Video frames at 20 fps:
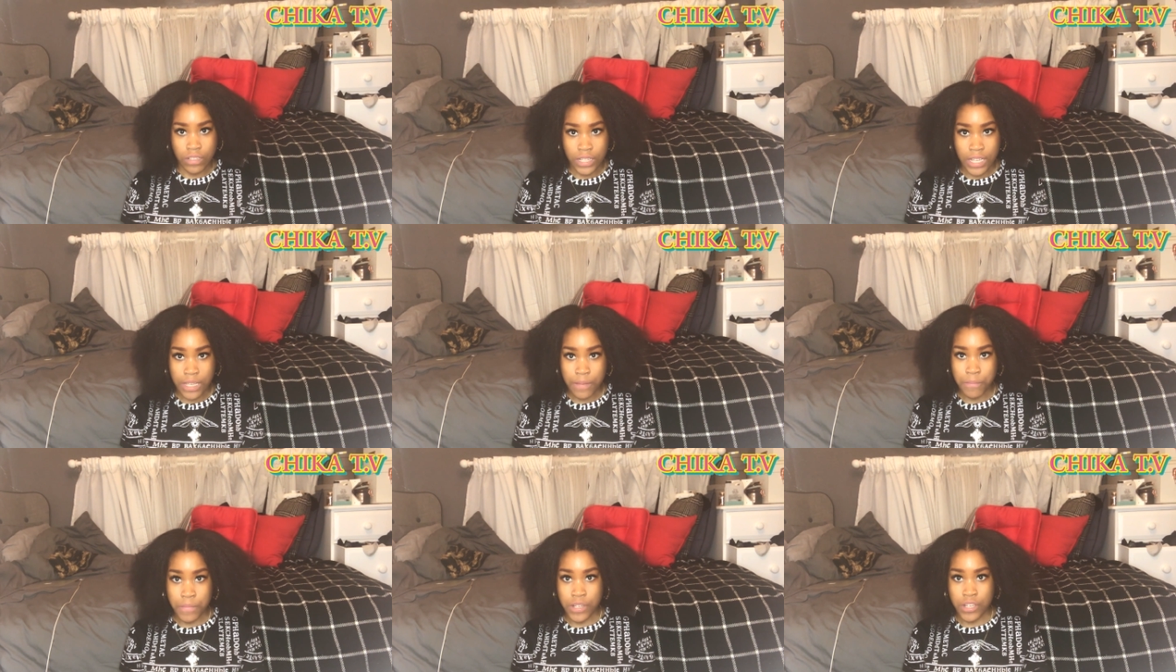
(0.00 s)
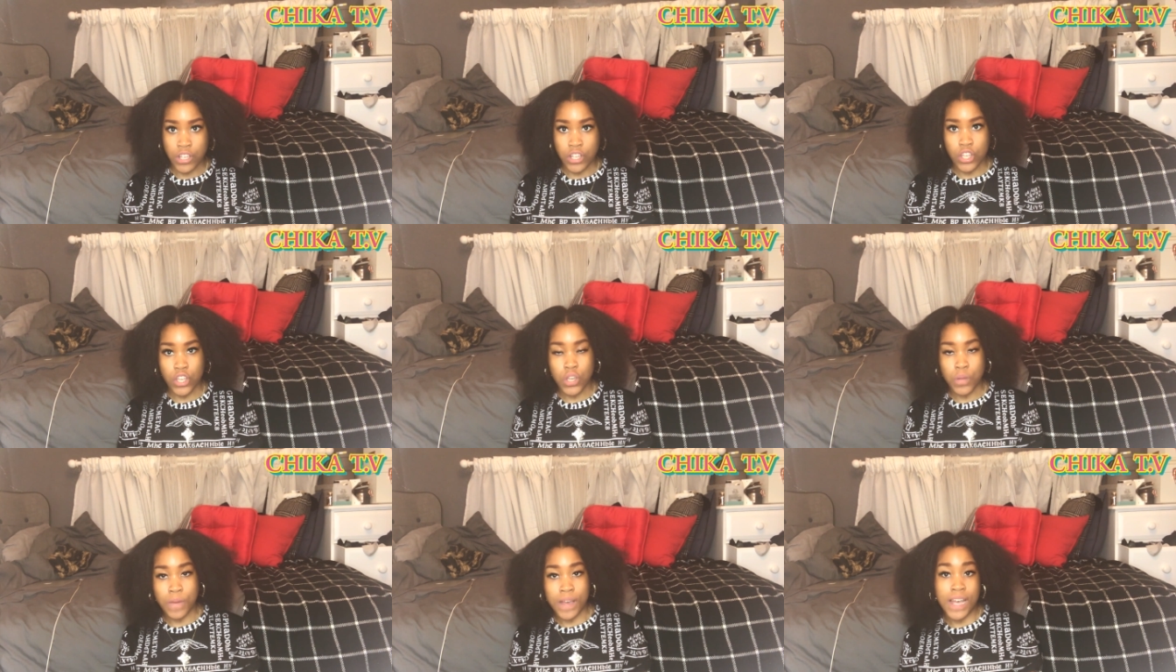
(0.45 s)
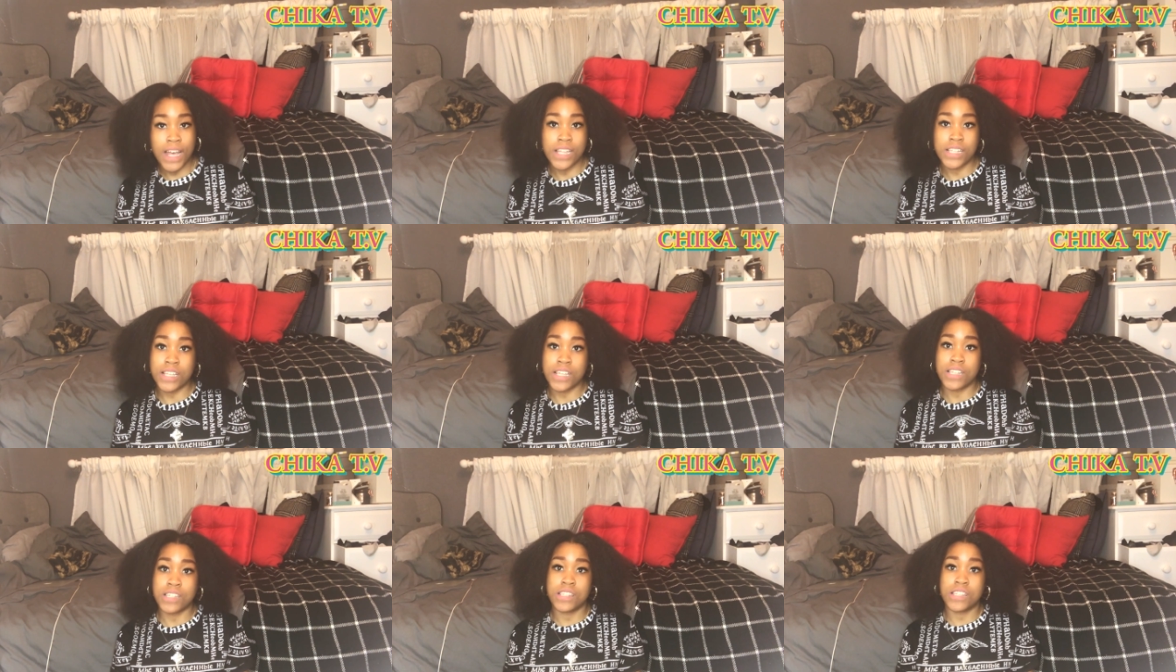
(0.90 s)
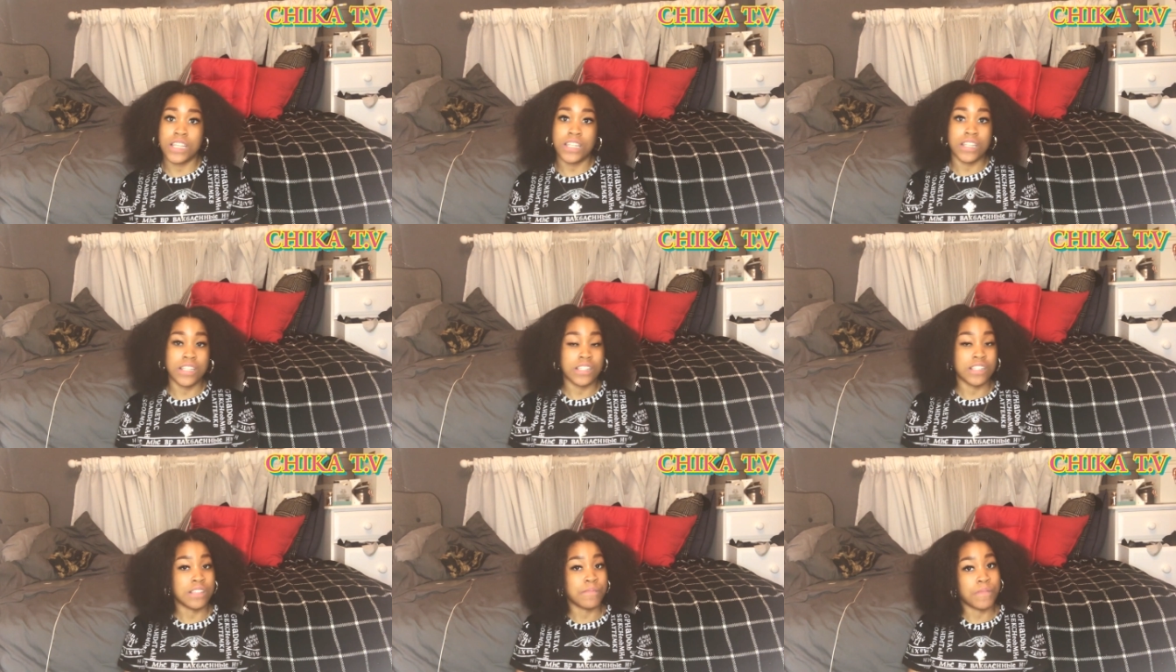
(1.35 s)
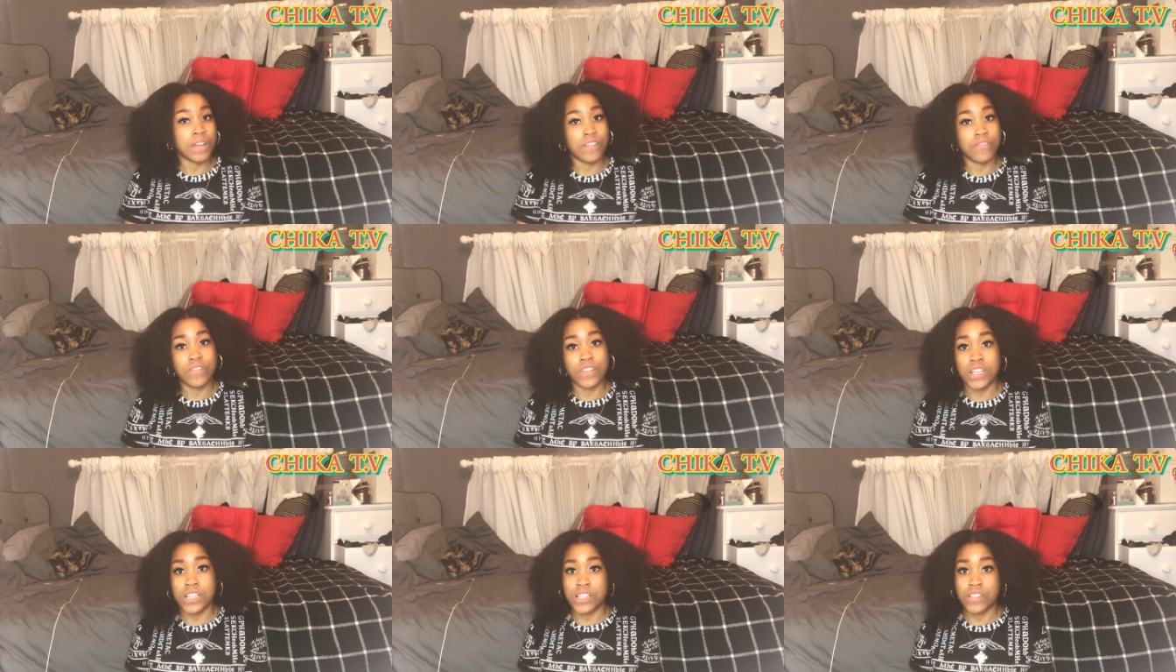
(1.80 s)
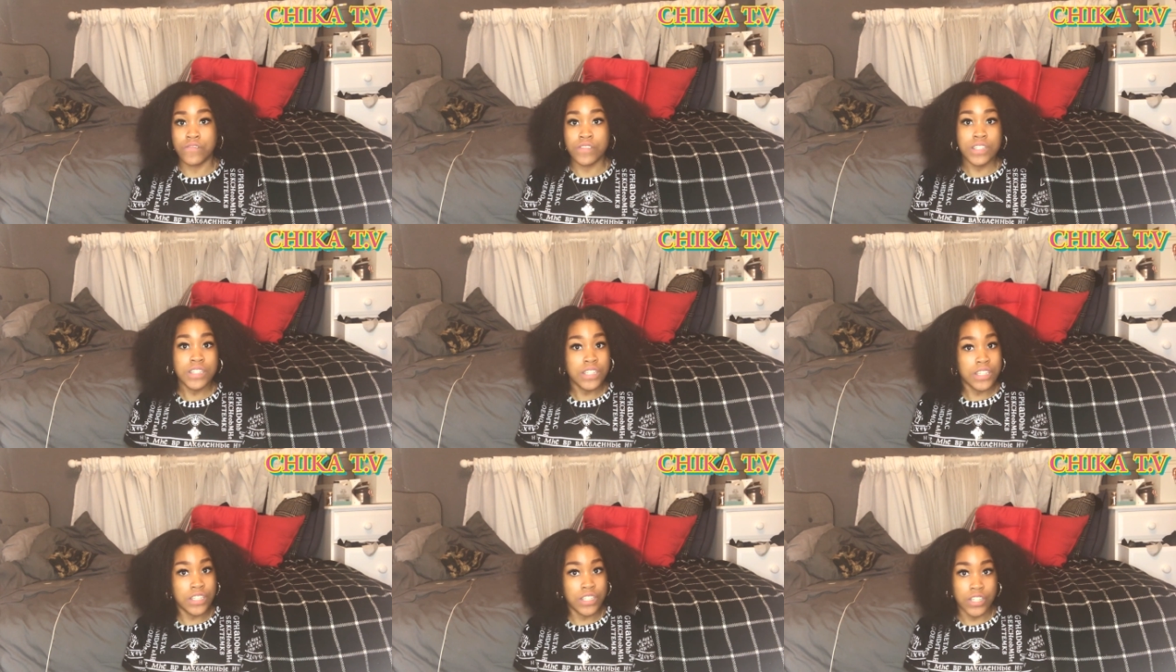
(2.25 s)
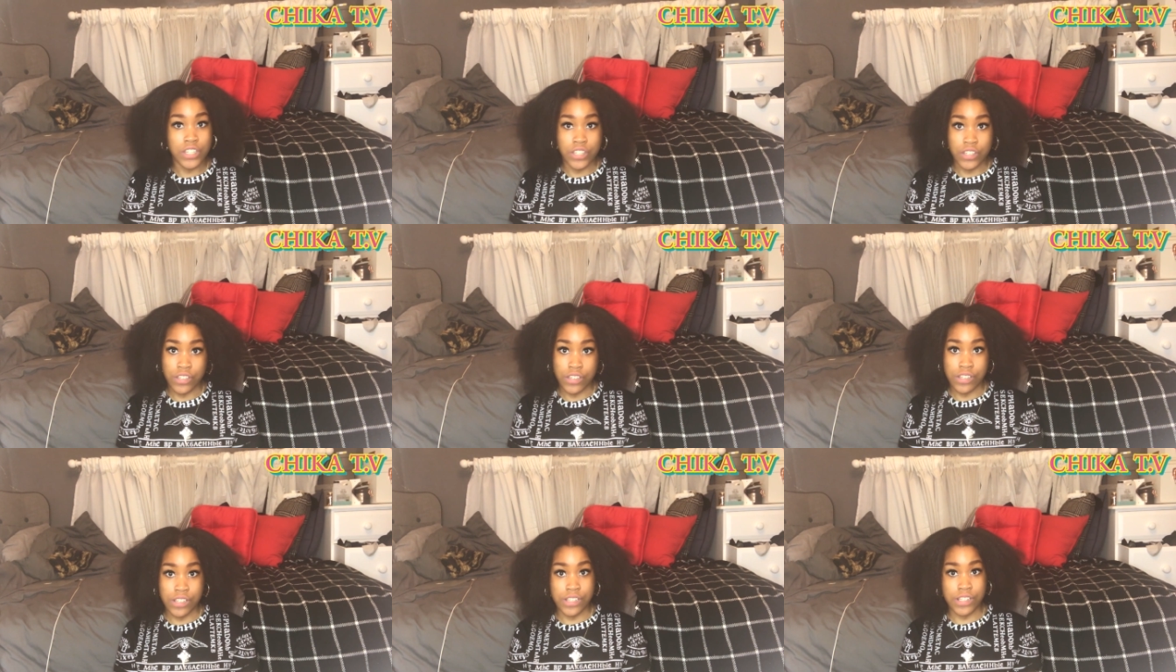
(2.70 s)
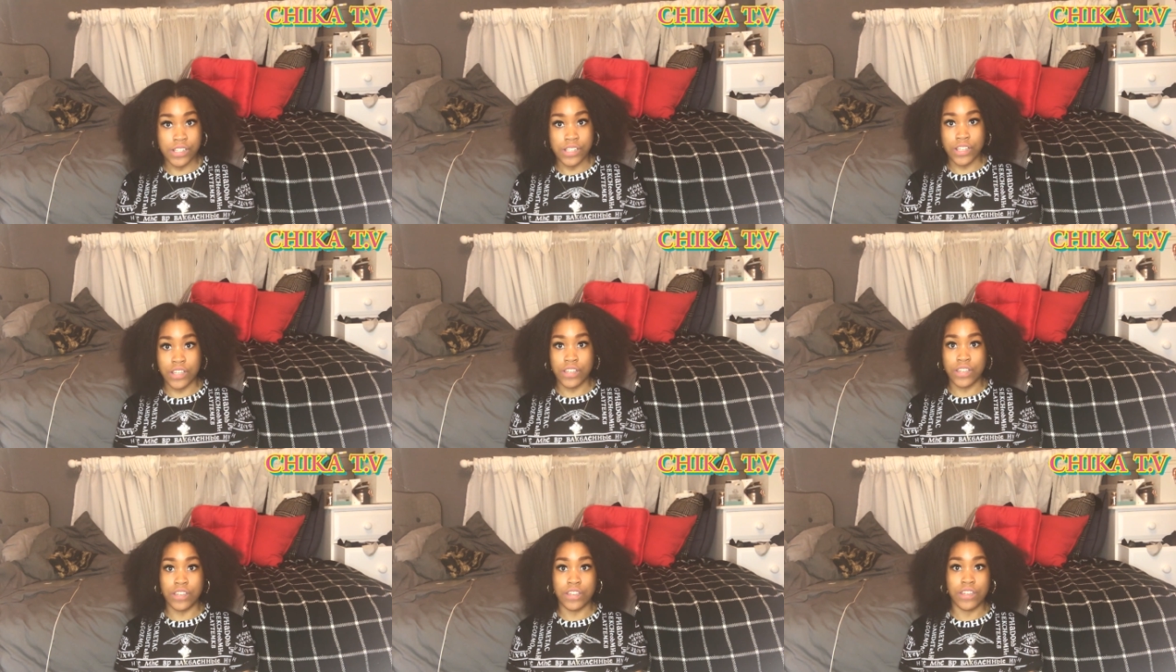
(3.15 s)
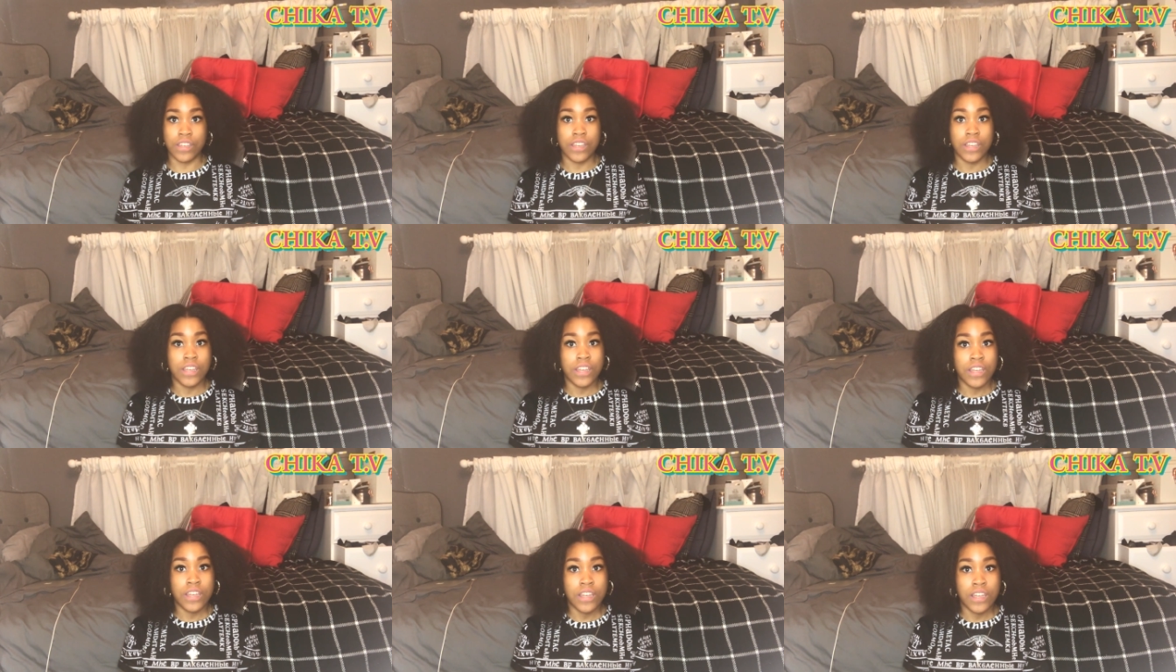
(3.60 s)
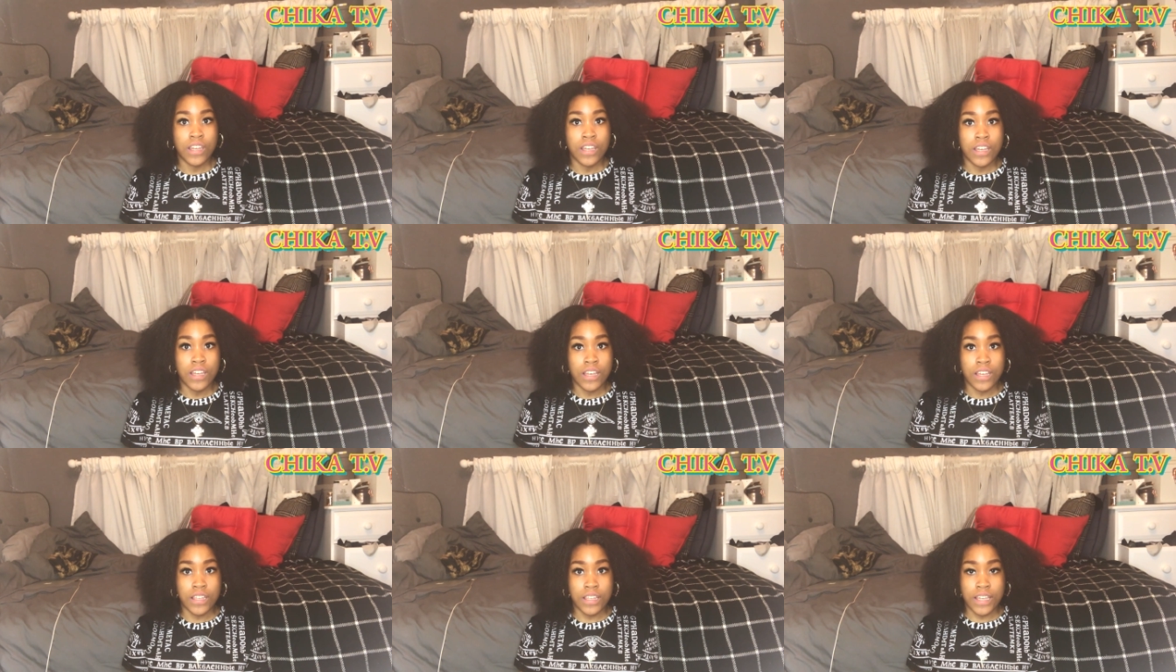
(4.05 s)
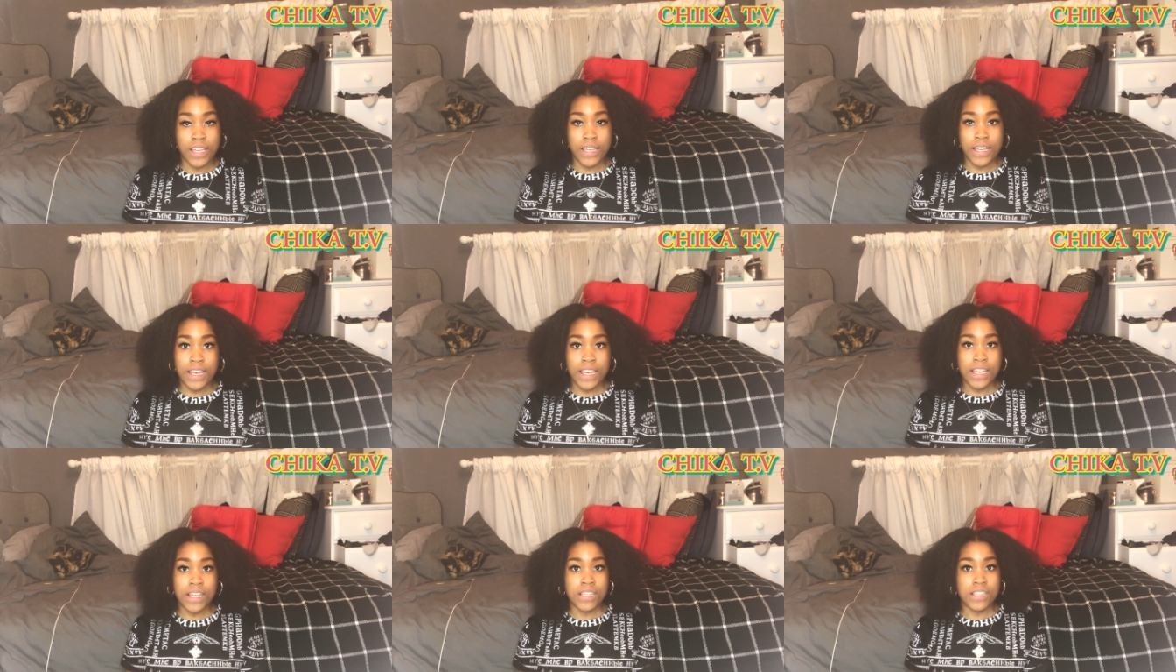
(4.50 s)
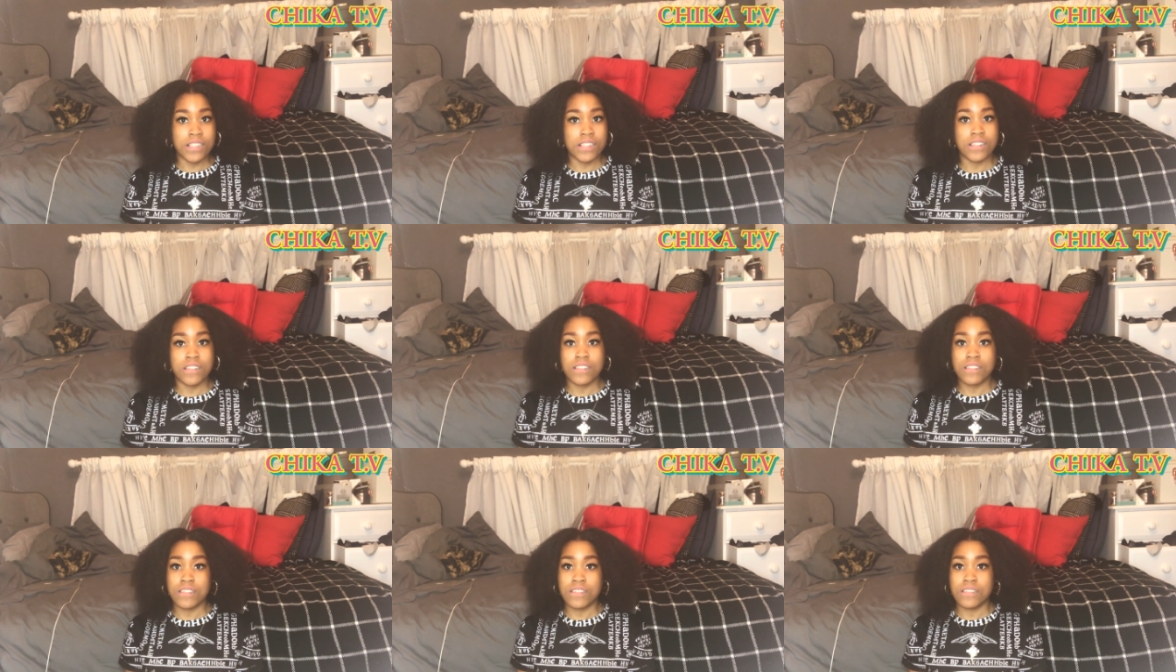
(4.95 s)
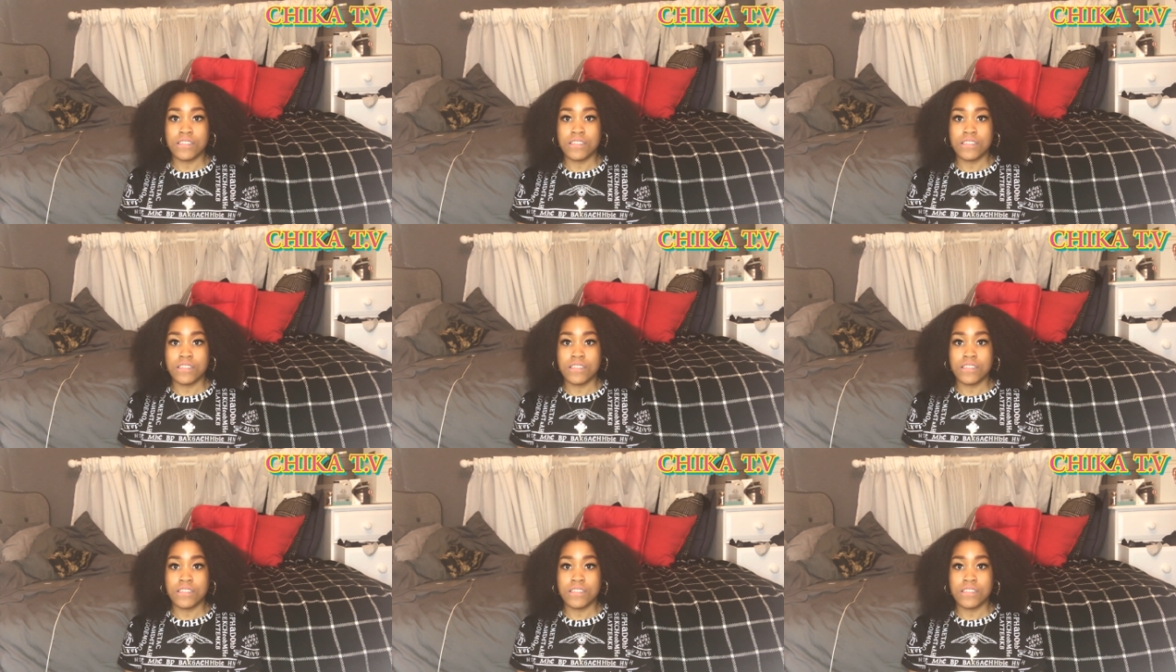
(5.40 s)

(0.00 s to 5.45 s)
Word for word: let me know but as i said this is my first video so yeah guys